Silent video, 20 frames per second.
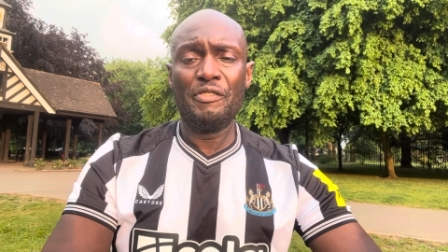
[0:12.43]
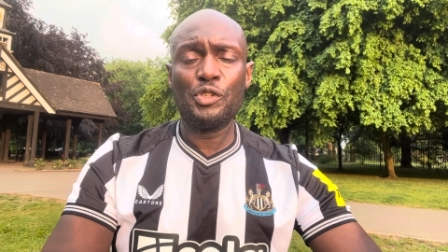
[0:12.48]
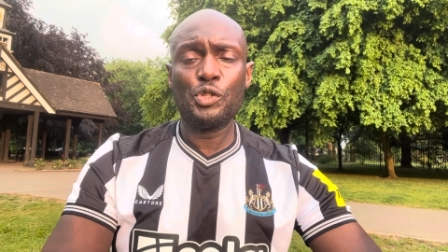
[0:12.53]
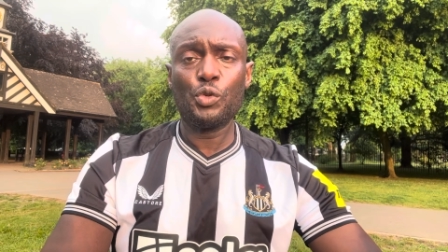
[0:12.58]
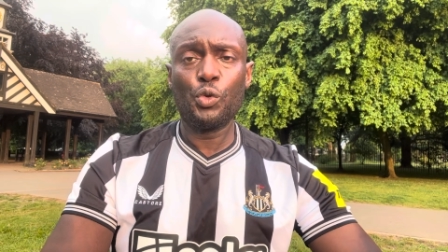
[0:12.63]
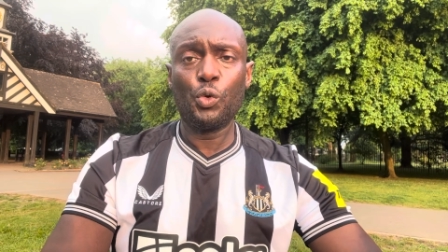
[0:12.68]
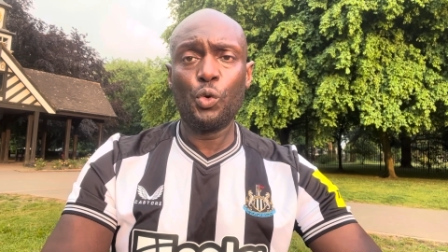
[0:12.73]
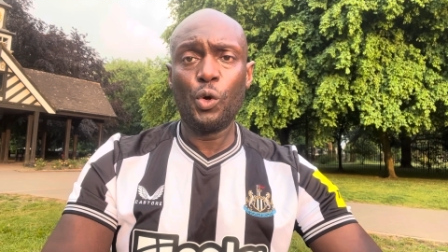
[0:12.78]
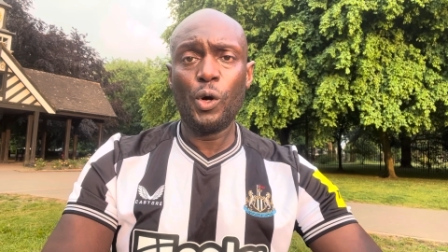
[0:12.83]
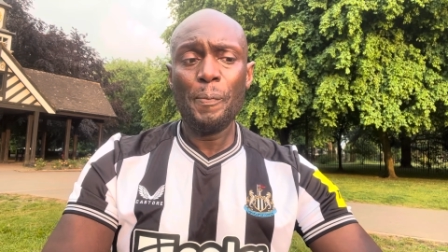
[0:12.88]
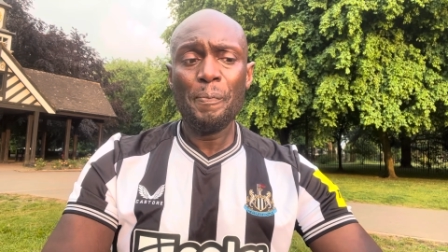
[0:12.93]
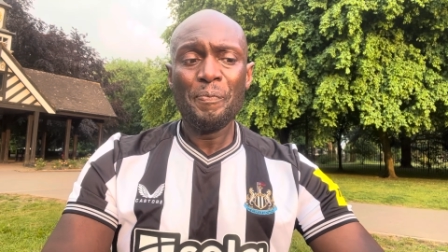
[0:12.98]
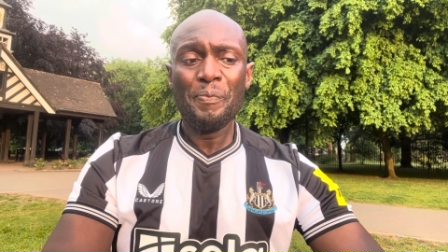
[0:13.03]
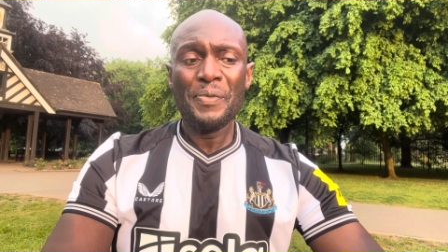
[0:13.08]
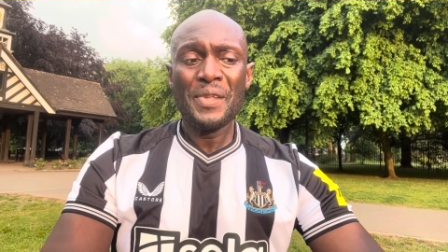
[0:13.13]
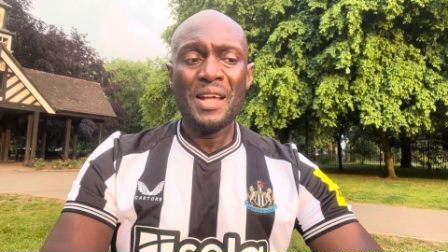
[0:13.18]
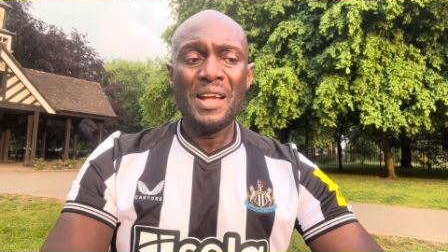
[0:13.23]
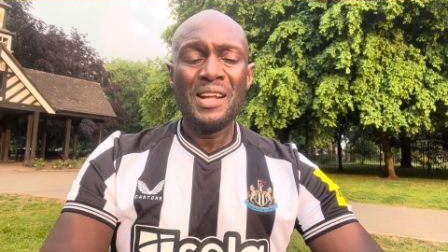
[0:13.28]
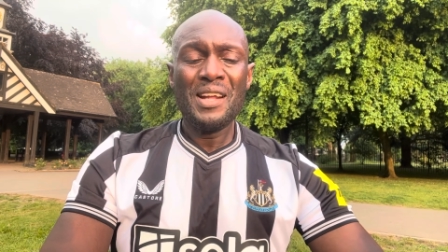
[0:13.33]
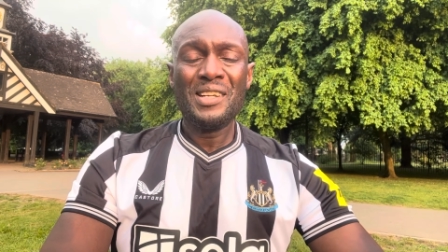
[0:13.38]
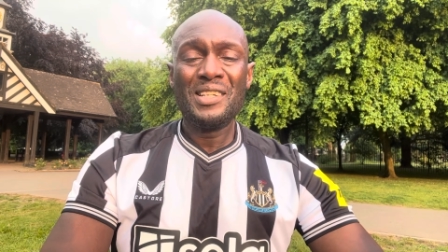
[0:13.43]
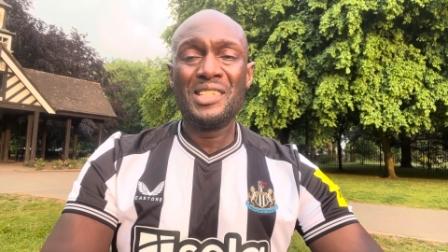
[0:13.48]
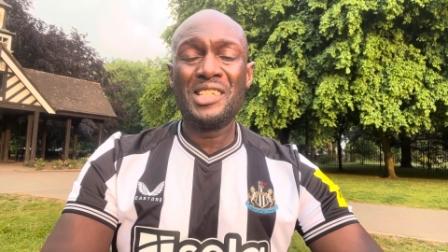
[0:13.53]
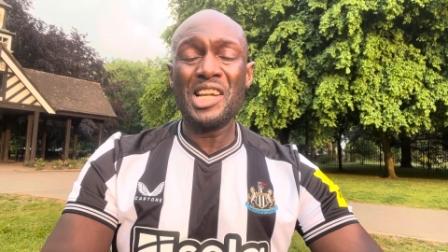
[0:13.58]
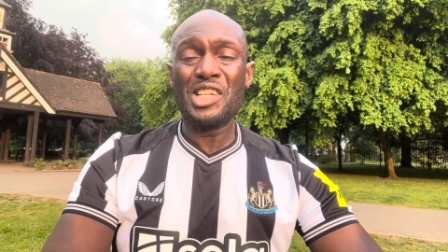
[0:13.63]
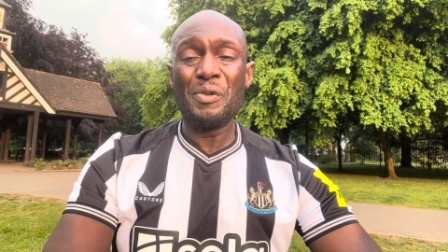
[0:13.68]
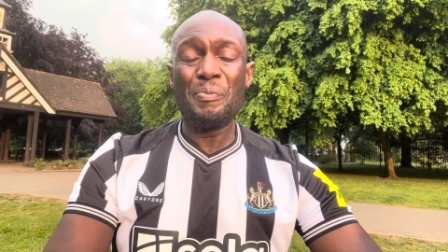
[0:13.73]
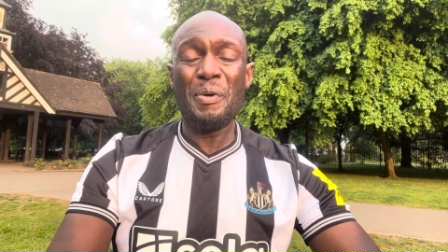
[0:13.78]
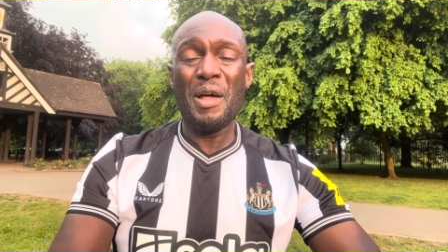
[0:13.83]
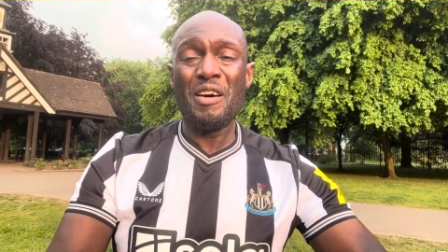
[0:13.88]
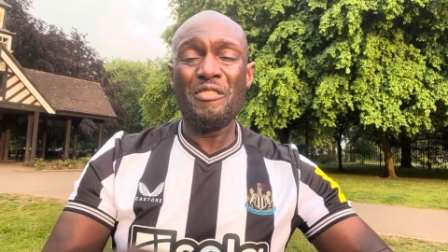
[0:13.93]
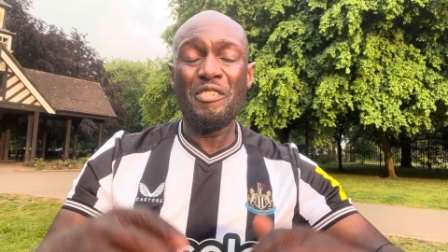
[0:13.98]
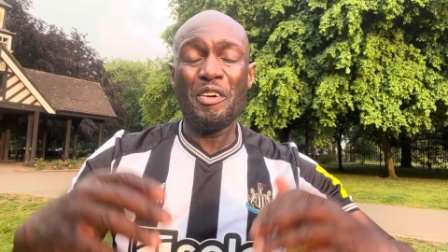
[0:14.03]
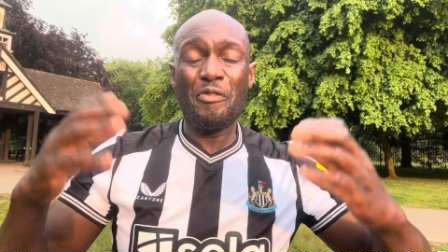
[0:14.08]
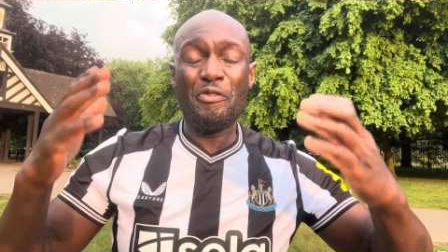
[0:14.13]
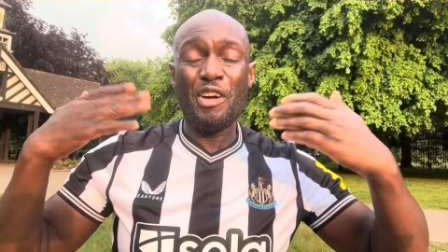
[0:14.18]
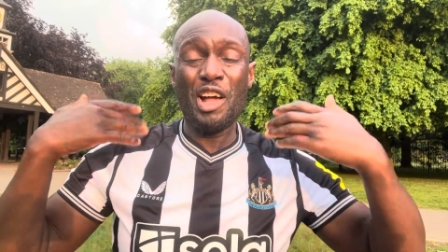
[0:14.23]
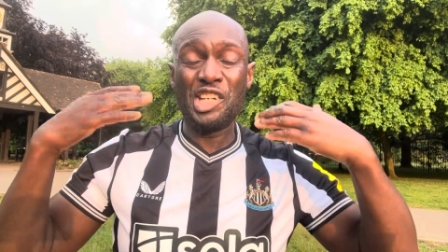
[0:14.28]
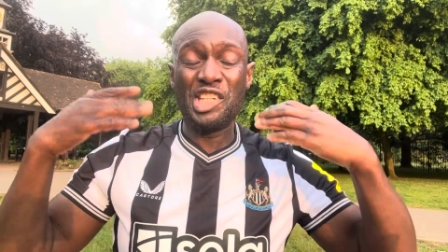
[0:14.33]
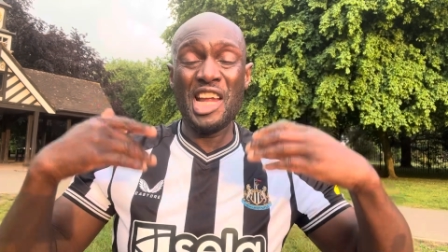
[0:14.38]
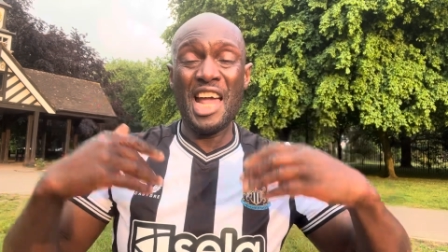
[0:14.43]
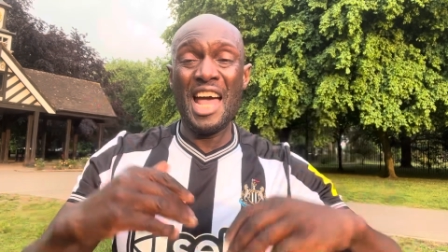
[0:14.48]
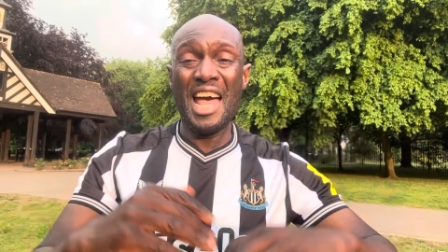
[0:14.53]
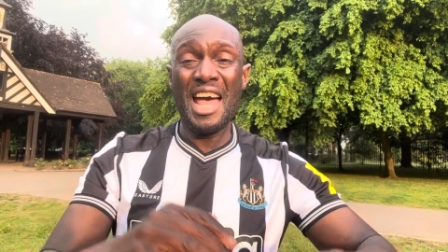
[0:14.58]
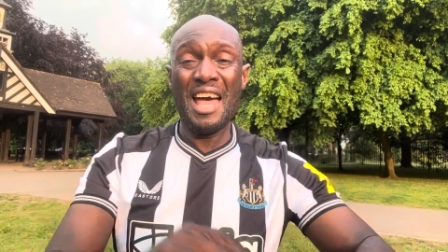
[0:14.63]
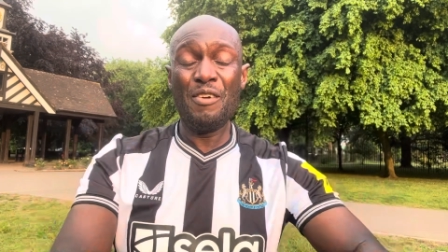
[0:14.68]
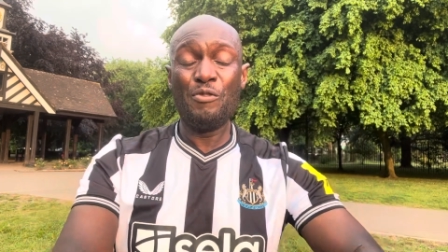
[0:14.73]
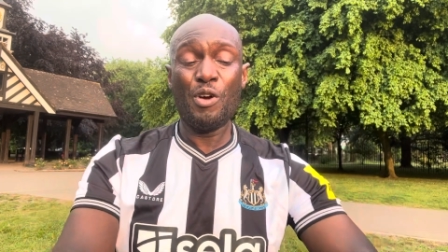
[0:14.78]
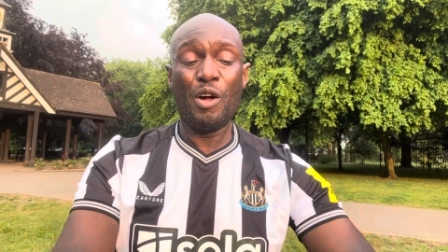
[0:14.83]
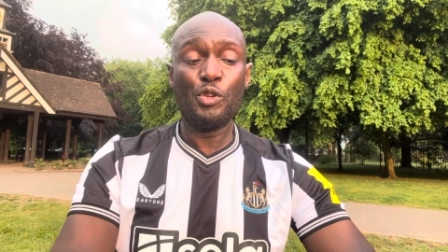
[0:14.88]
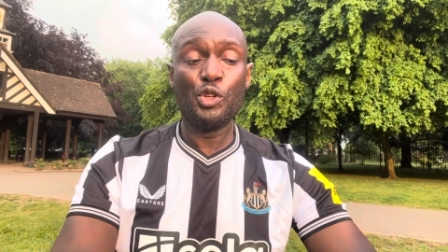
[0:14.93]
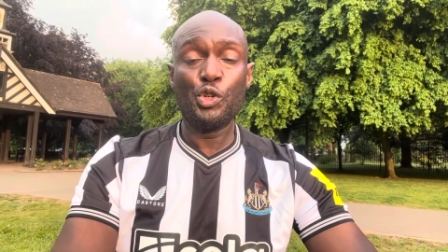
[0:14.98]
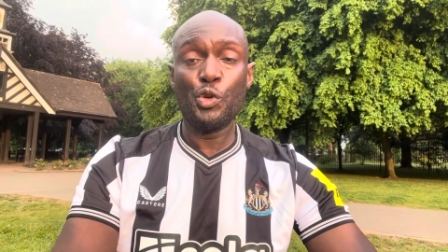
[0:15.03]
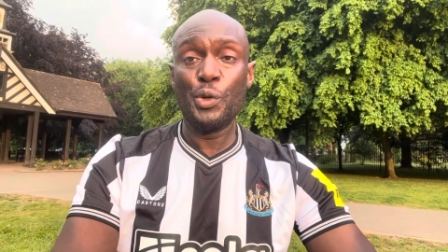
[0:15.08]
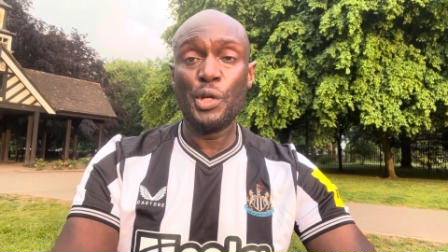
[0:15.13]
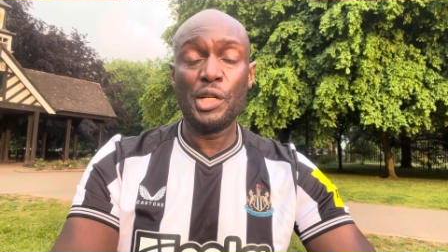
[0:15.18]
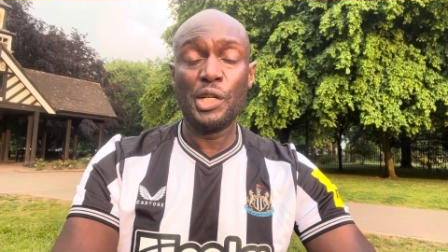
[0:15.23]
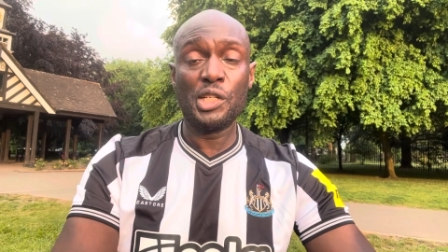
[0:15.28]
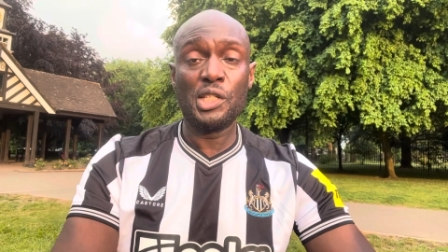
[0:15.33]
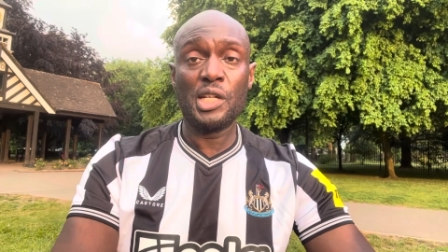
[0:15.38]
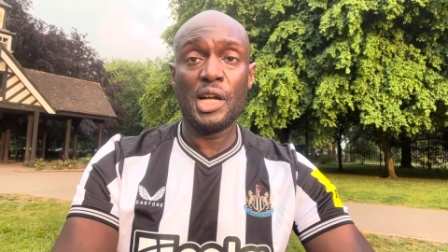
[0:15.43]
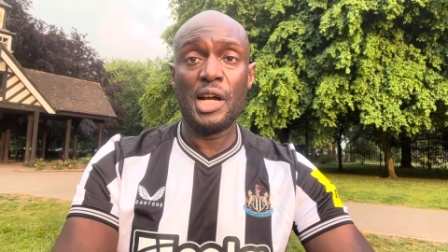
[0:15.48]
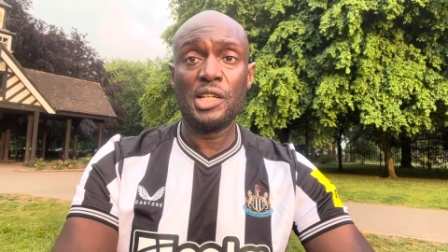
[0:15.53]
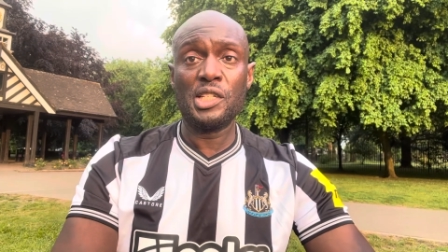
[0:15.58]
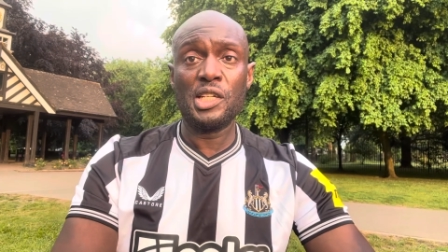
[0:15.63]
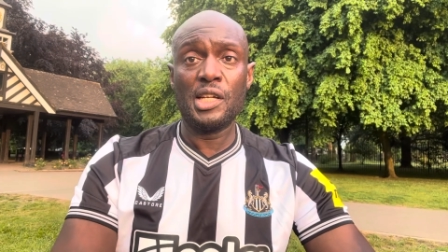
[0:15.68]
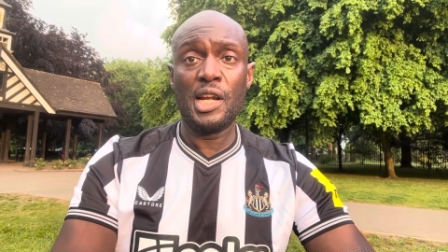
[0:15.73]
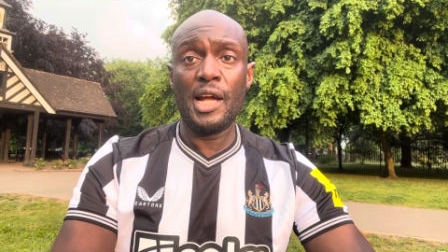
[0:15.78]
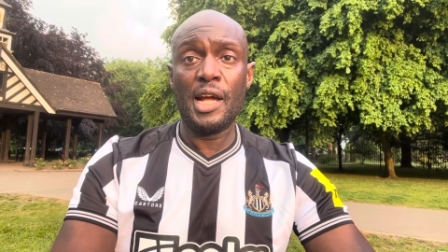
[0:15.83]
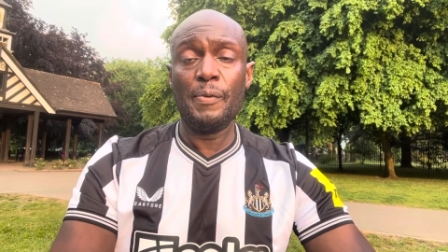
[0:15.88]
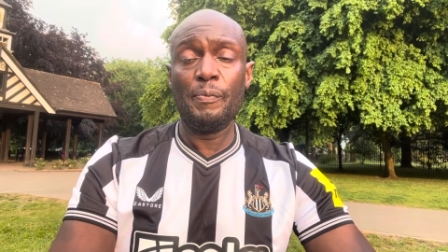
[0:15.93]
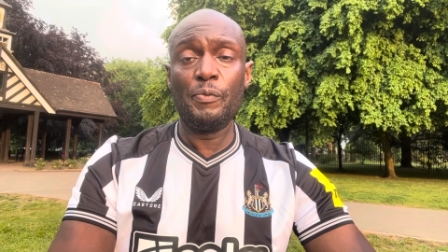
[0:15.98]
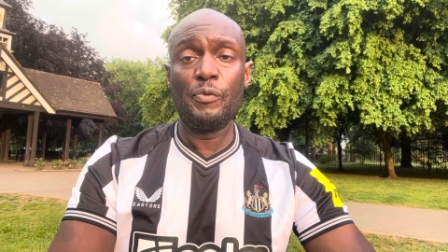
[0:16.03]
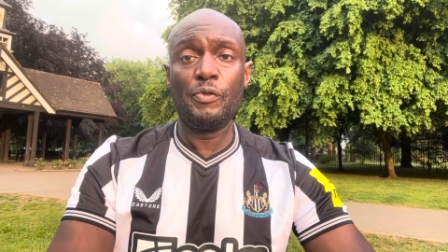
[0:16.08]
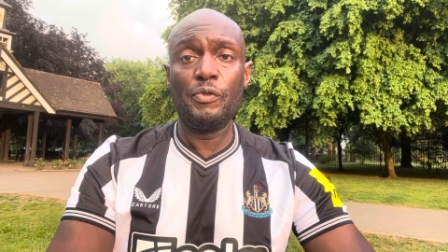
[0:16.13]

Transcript: So just a bit of a fresh air rather than doing inside tonight.